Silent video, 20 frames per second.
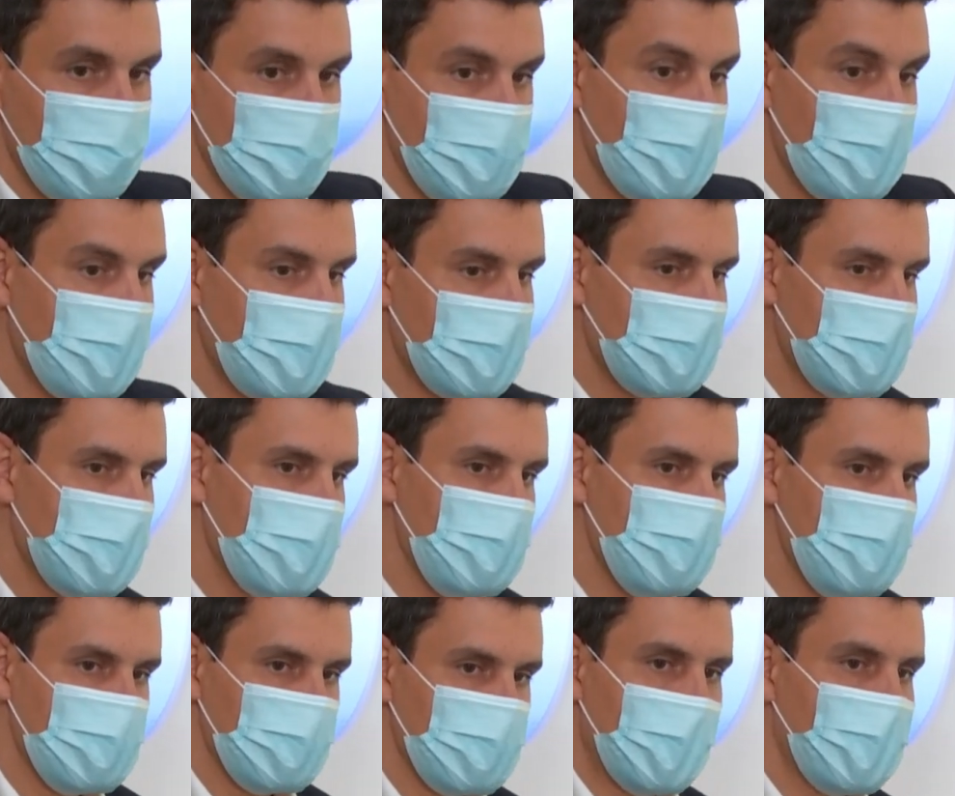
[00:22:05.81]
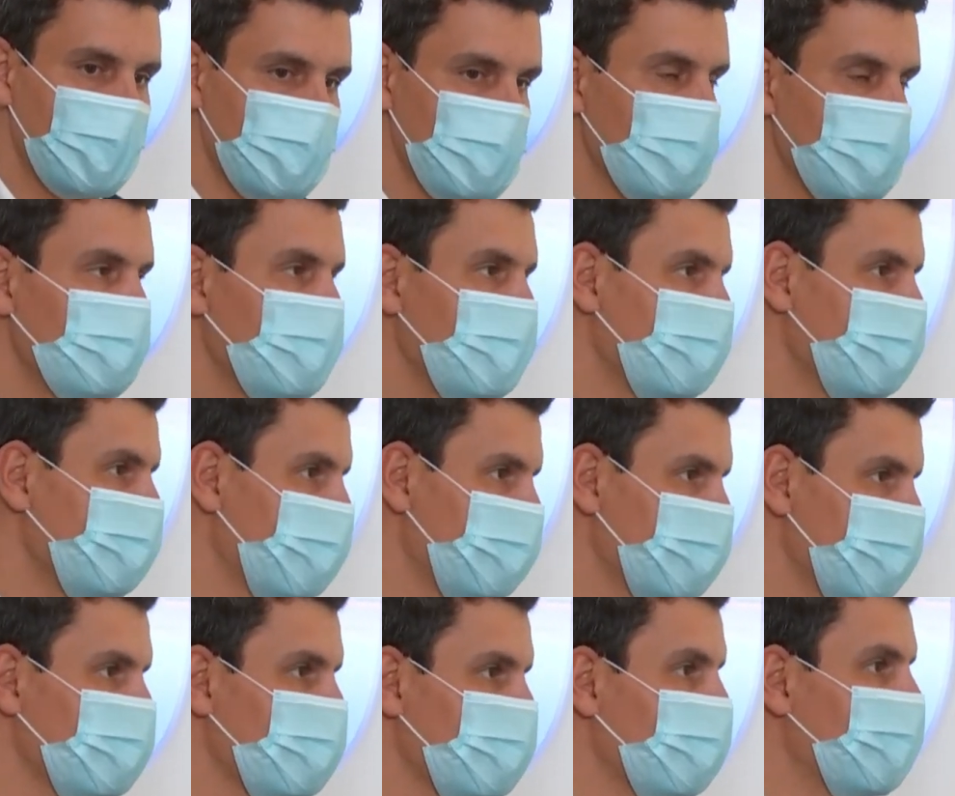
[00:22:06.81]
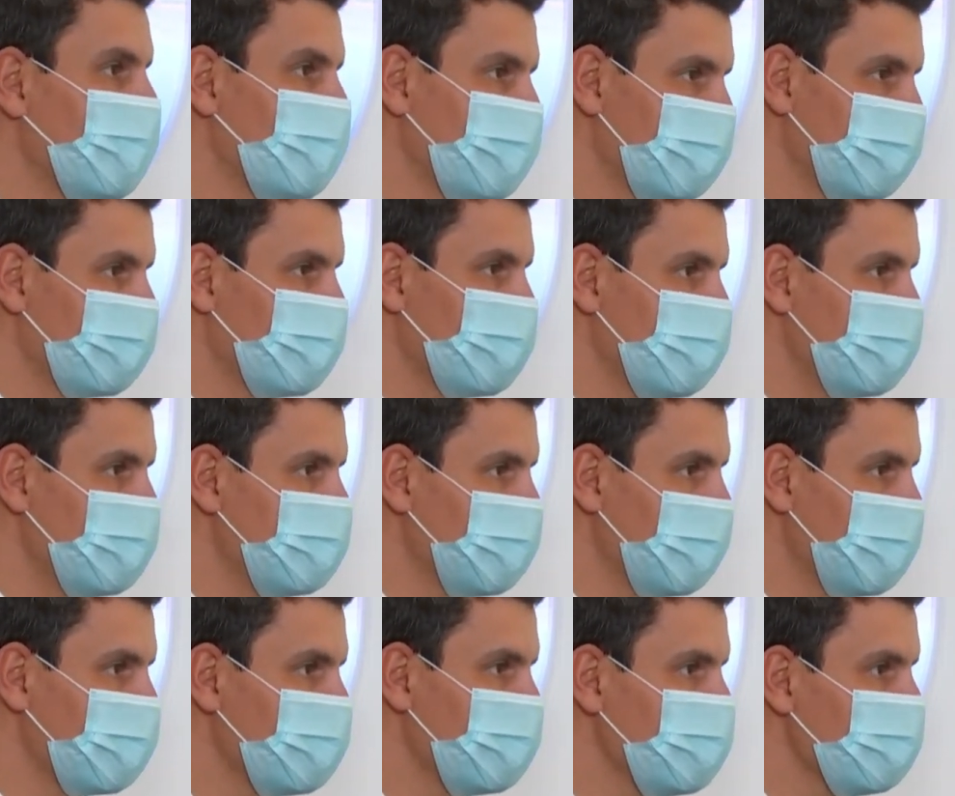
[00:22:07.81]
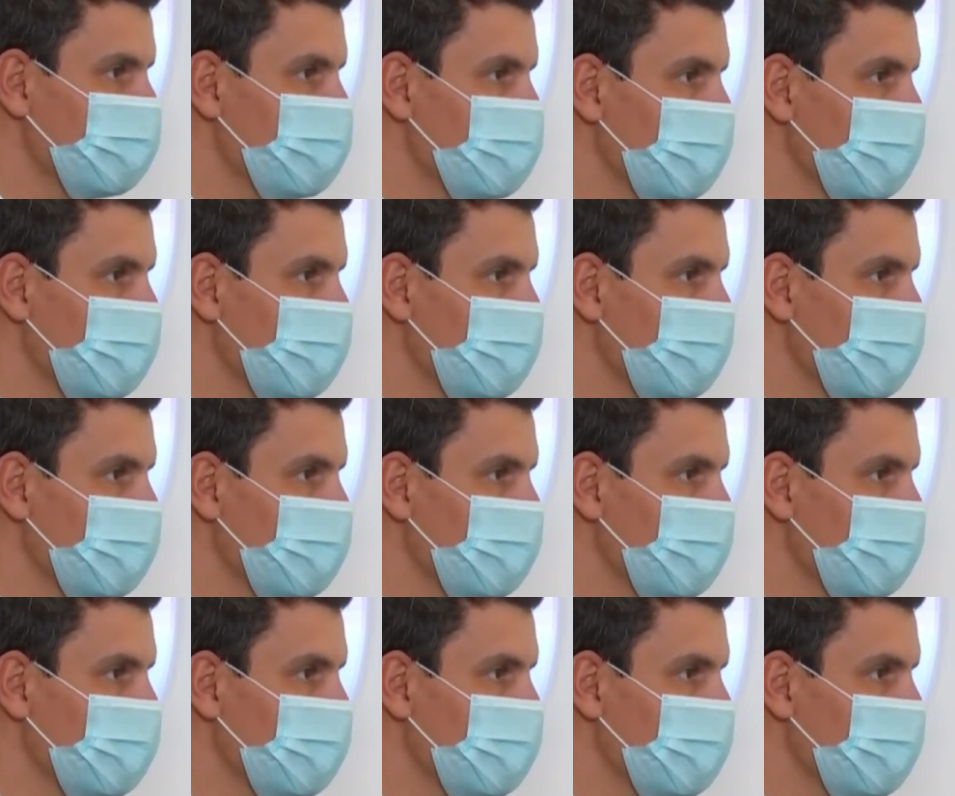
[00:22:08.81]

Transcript: Typically, it hasn't been a very strong market for the bizliners.